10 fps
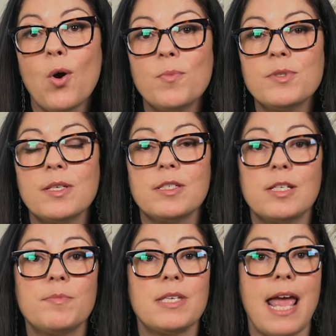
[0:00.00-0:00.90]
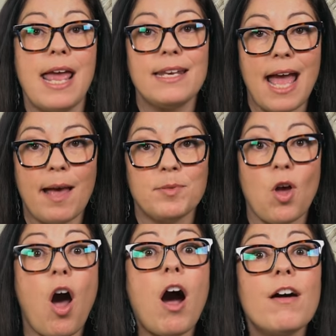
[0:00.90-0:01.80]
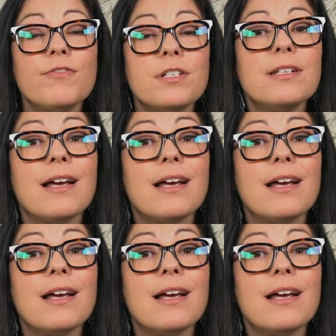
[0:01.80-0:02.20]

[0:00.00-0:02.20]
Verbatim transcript: home systems and apps, often